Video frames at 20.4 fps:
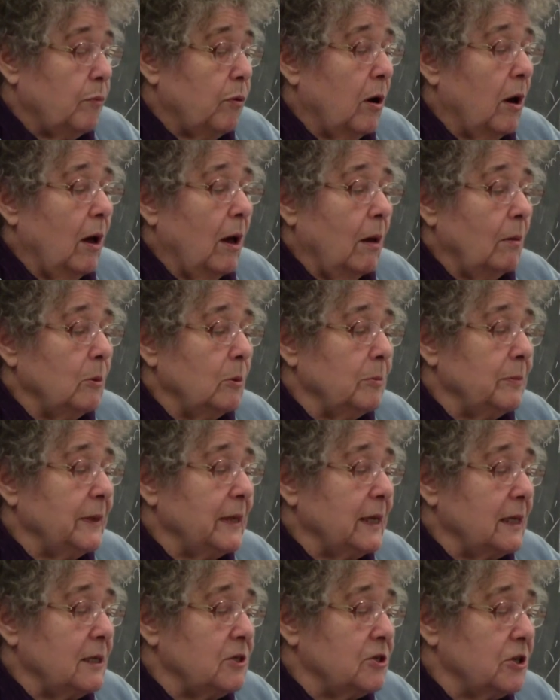
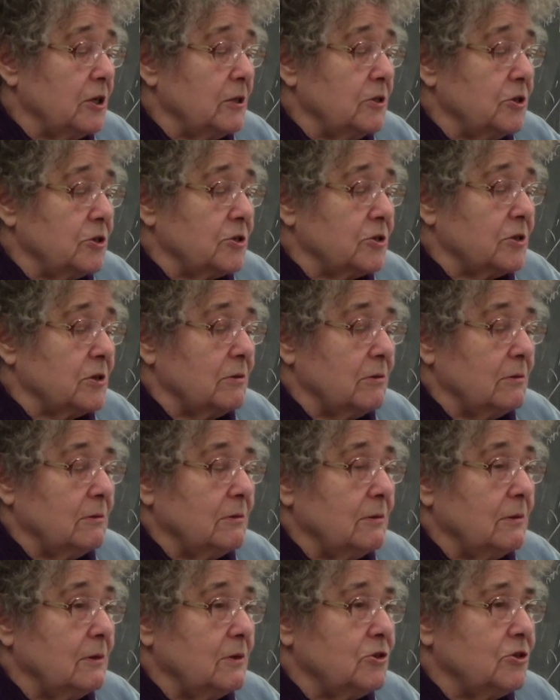Probably Genghis
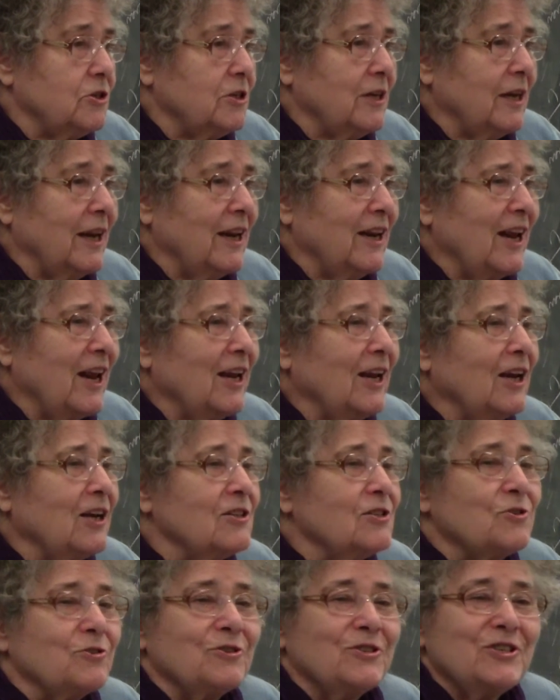
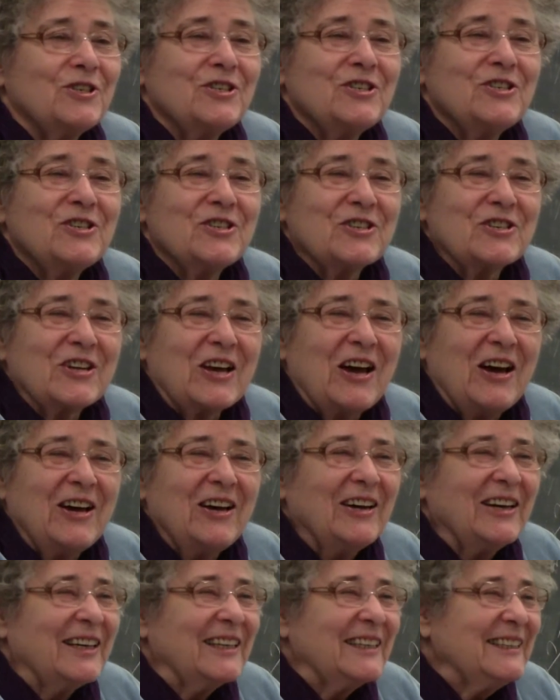or Genghis
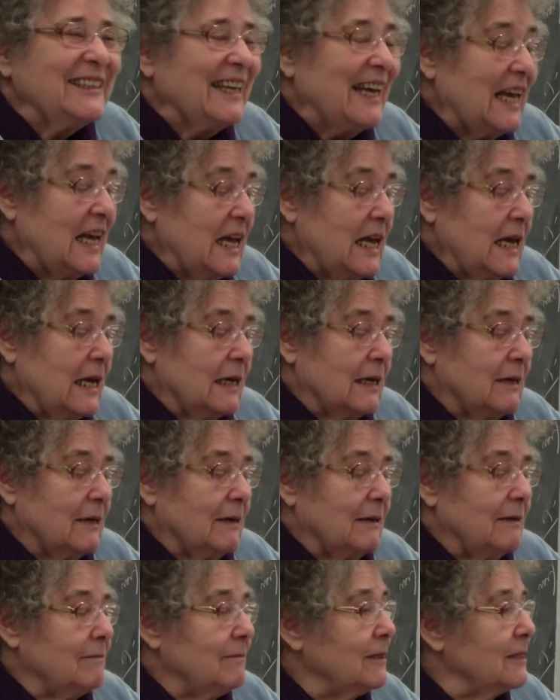Khan
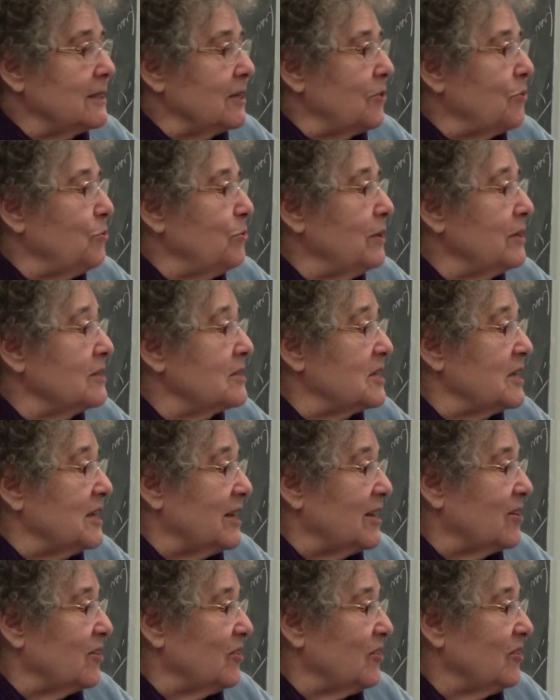was a thrill
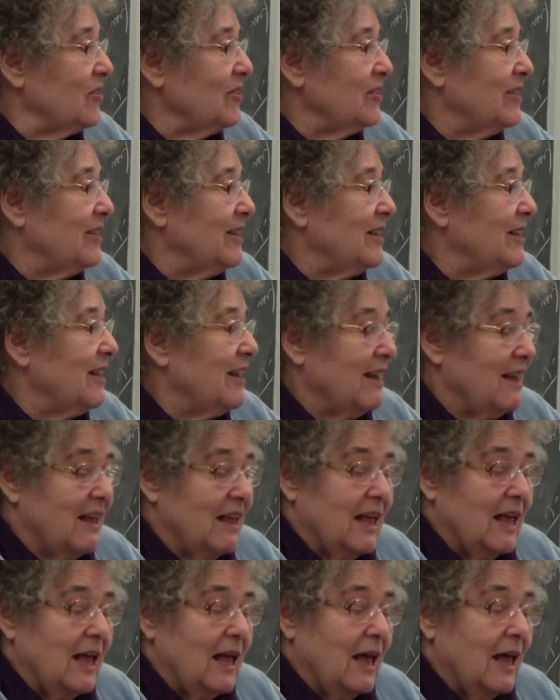seeker.
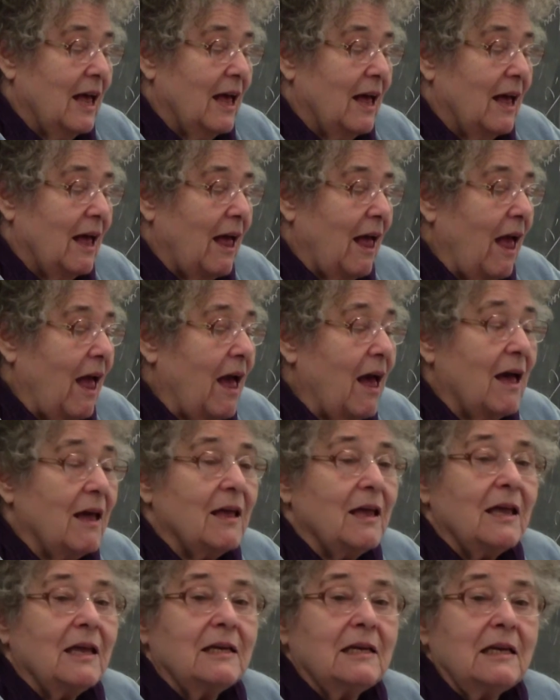
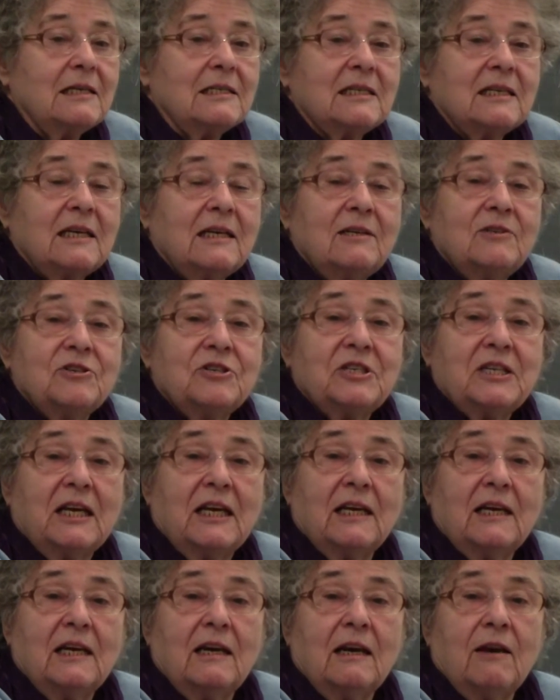And as I
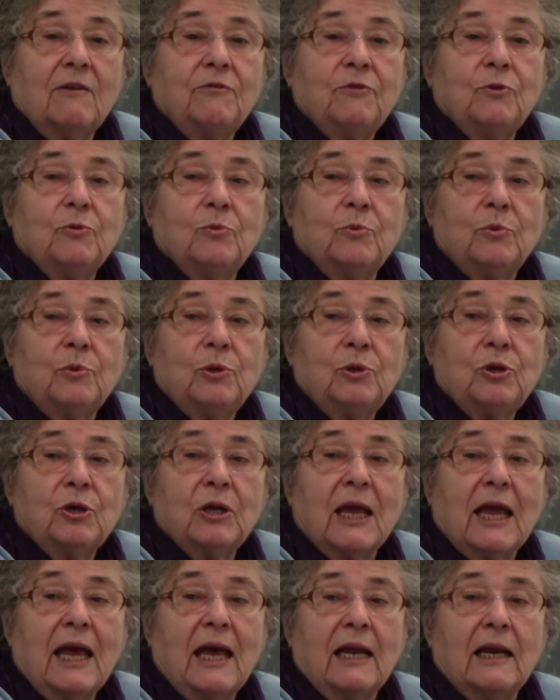understand it, if you
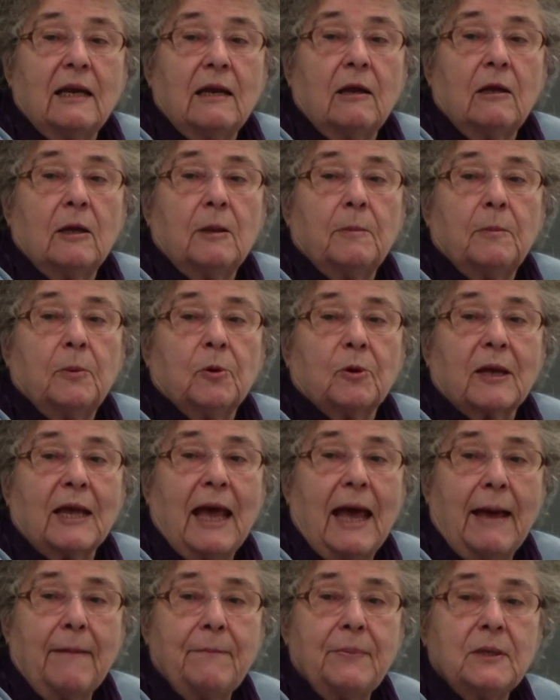look at it on a per
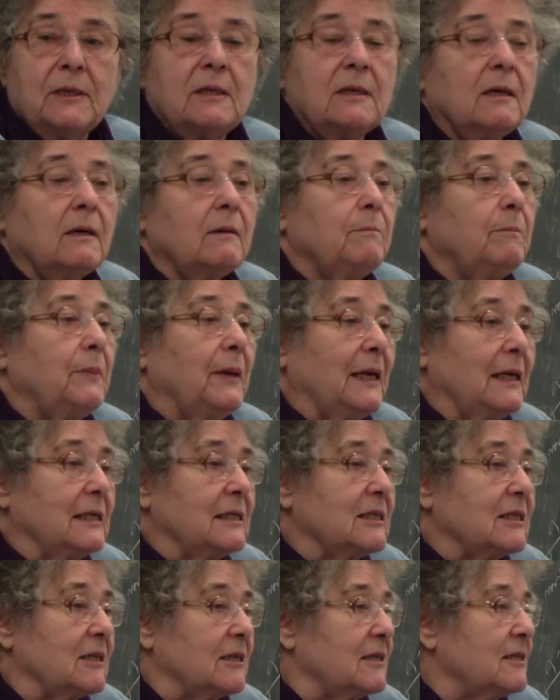capita
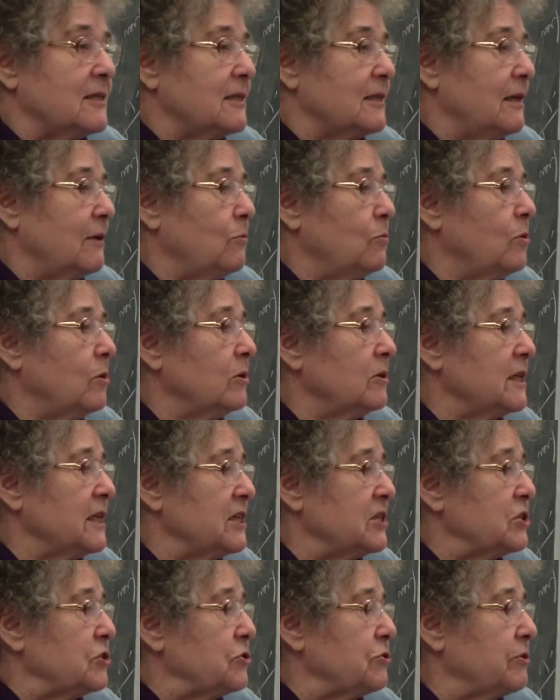basis in world
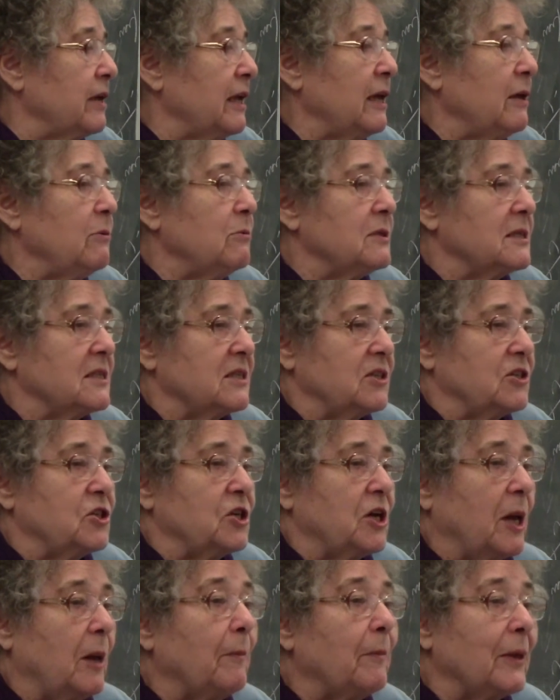history, he was the
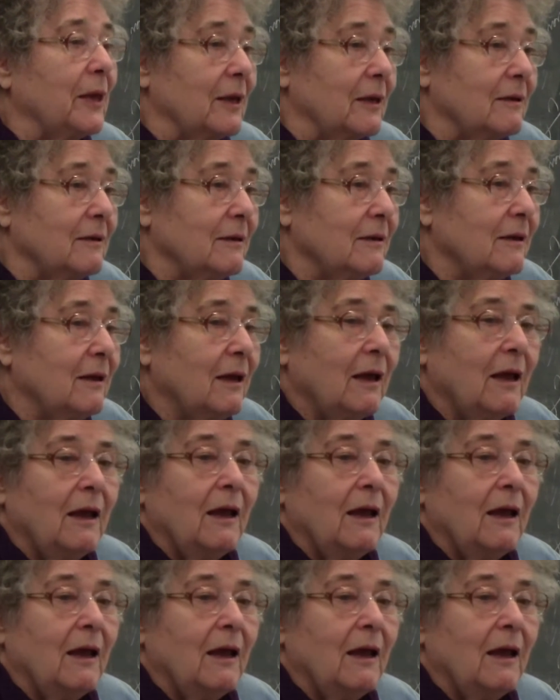champion.